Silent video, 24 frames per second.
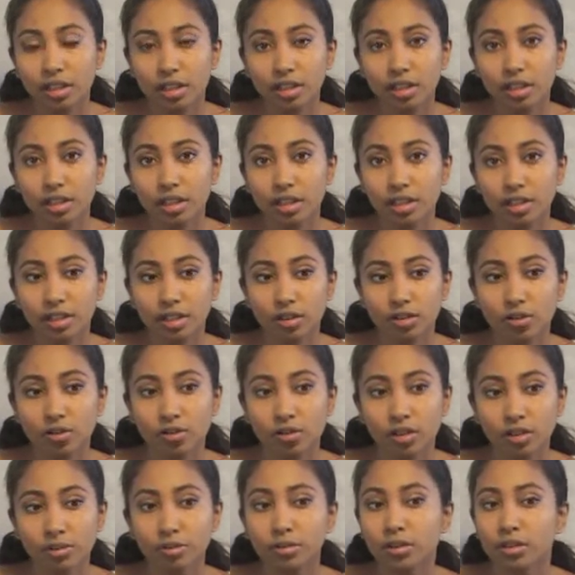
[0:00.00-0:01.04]
and you know
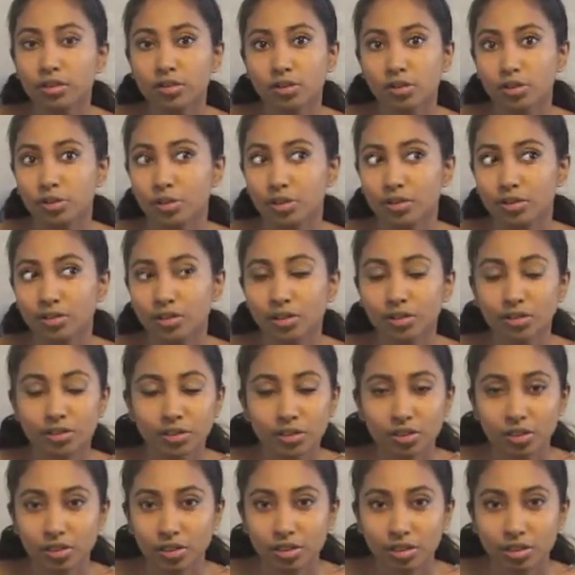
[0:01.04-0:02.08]
that milk's always around the
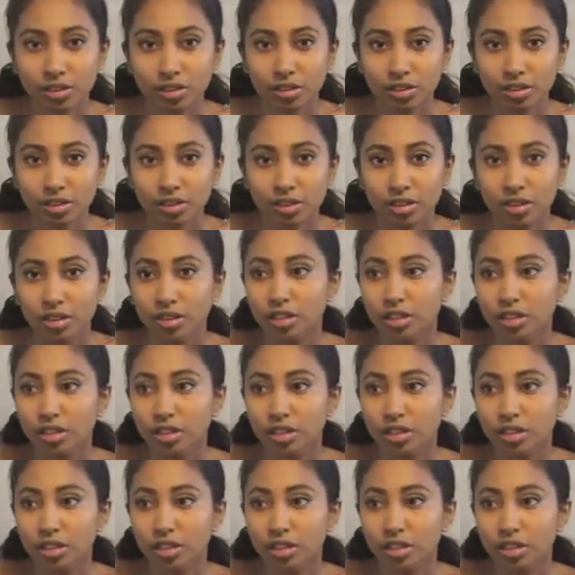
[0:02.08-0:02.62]
corner.